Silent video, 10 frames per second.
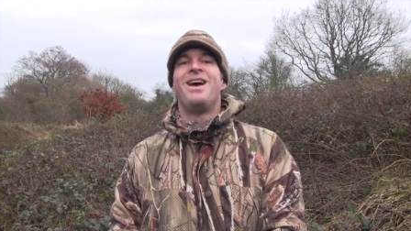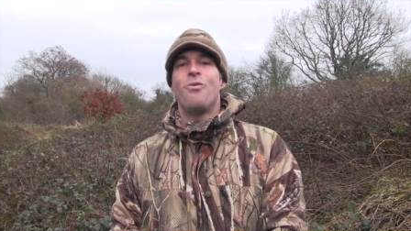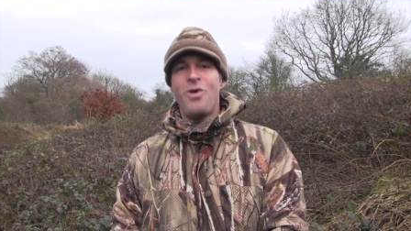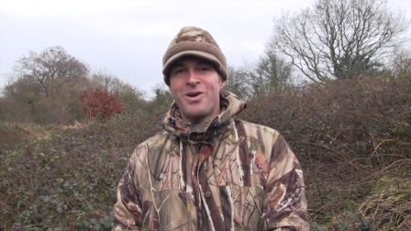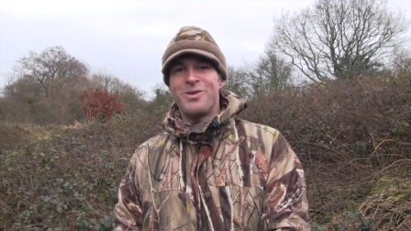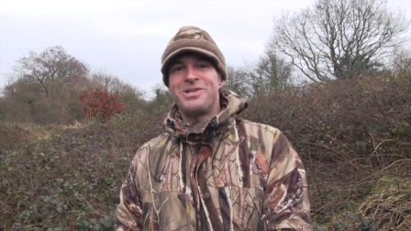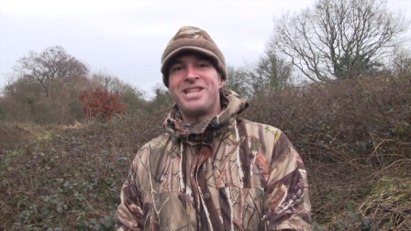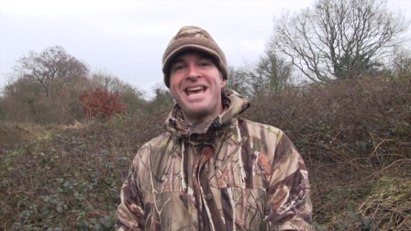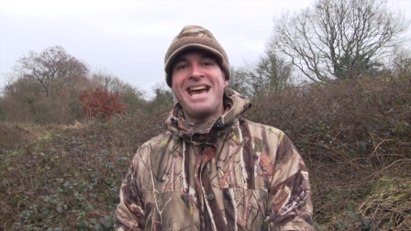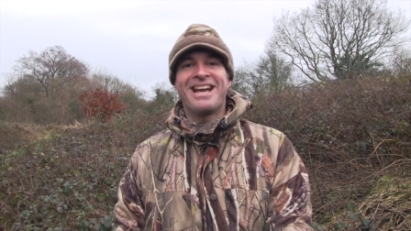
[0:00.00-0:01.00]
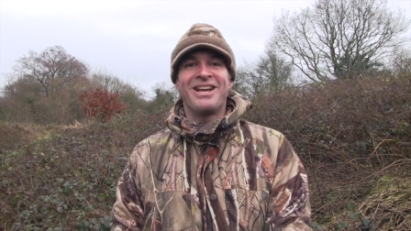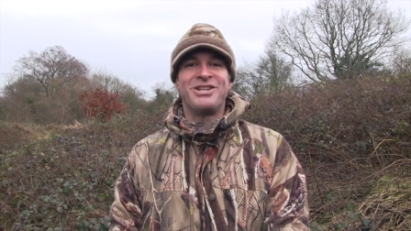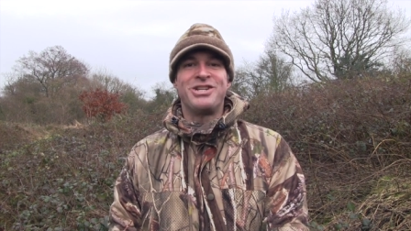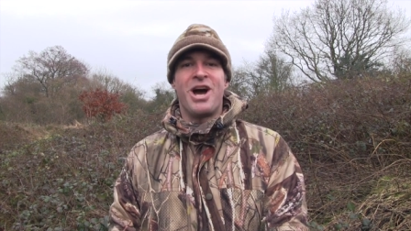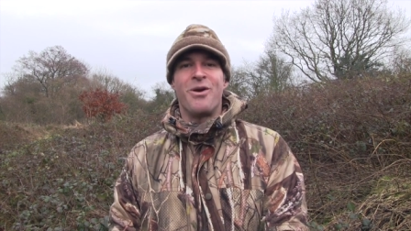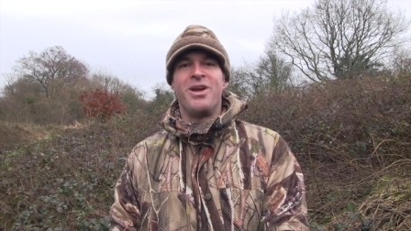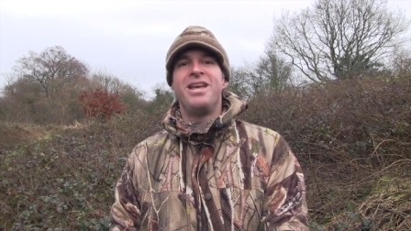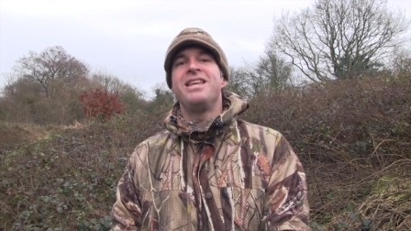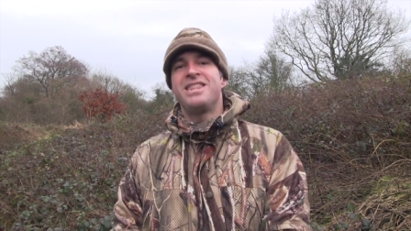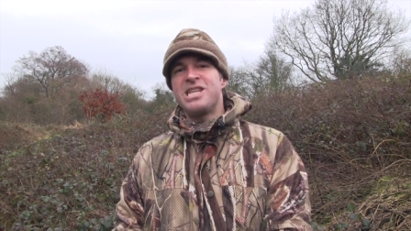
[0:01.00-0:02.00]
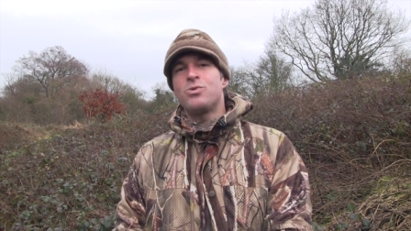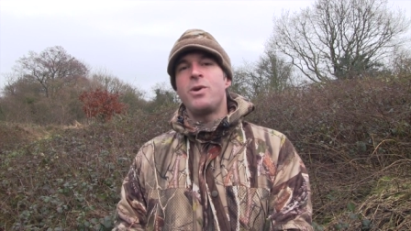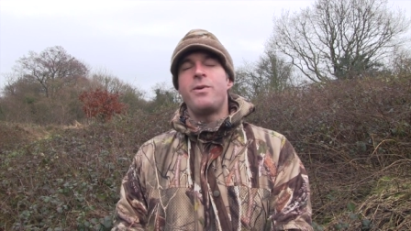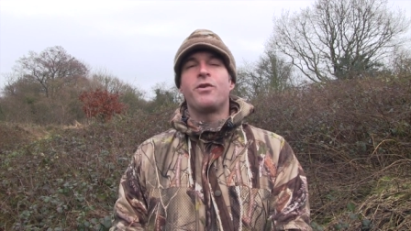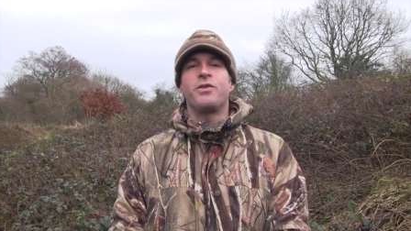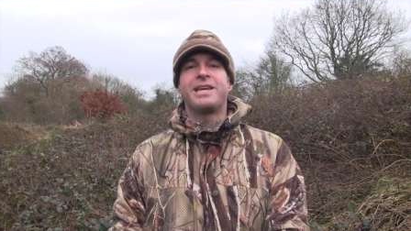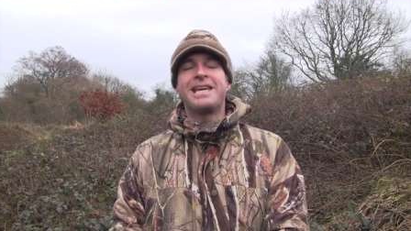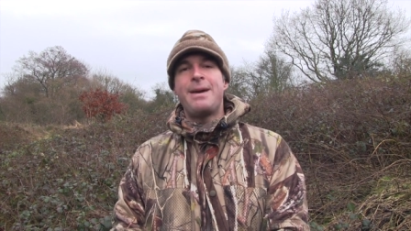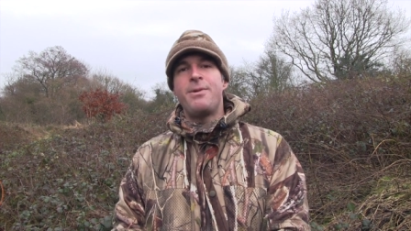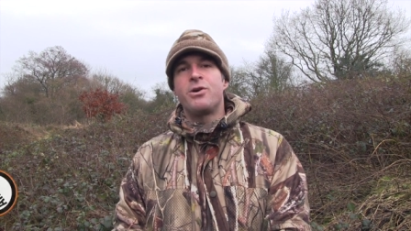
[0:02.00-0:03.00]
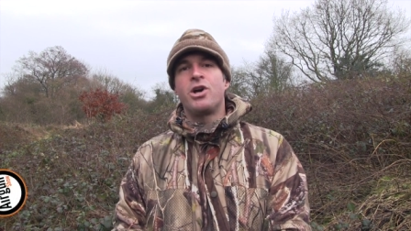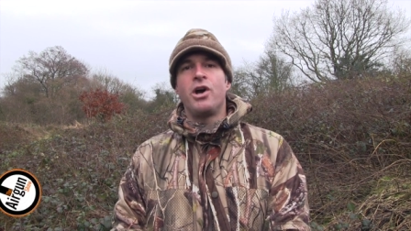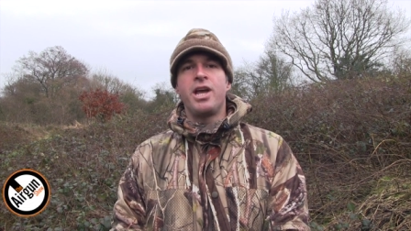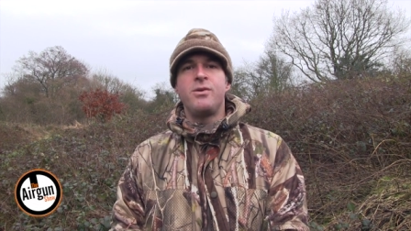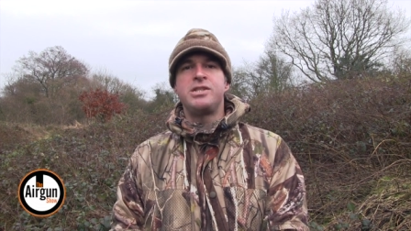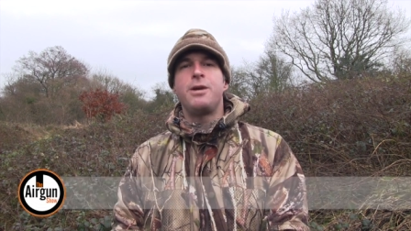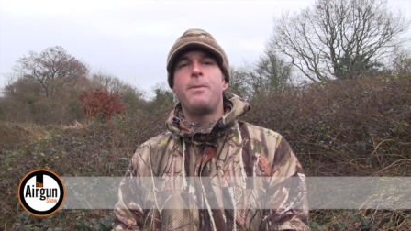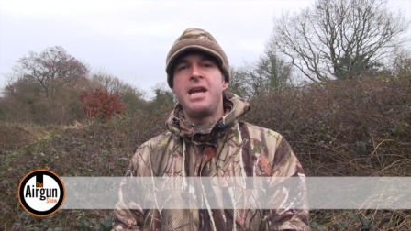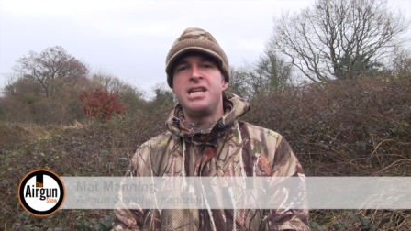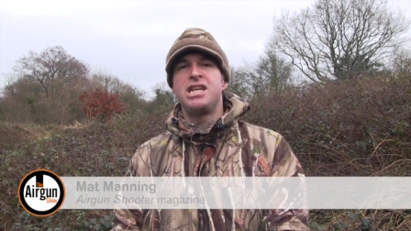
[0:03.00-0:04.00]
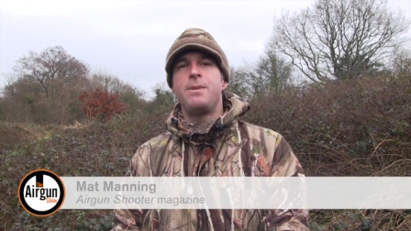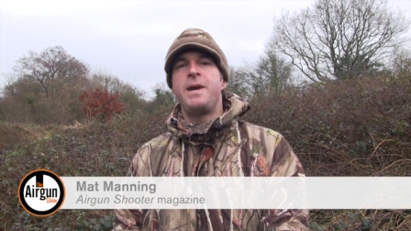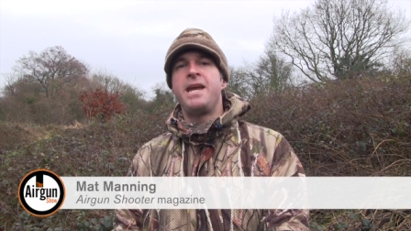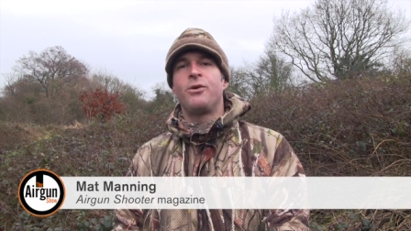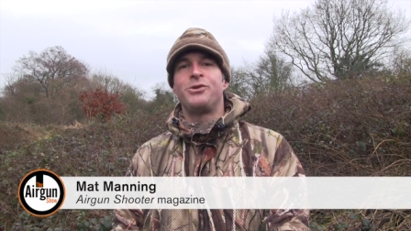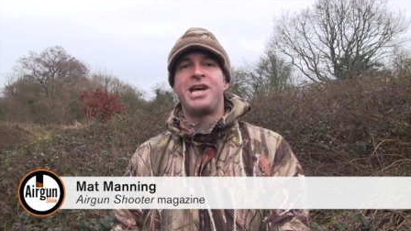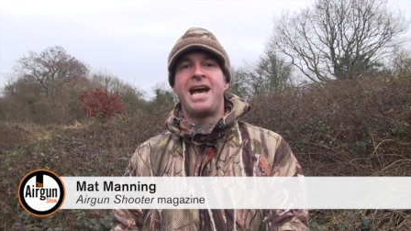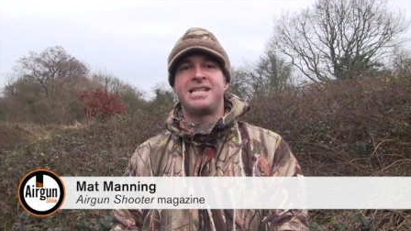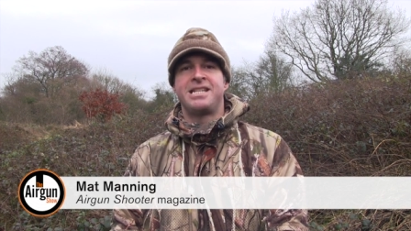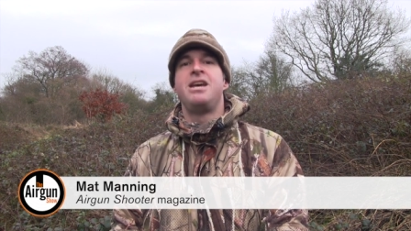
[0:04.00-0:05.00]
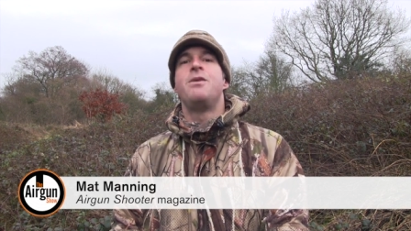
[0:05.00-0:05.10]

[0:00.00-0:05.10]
Welcome to the Airgun Show. This week we've got the Gamo Coyote PCP on test,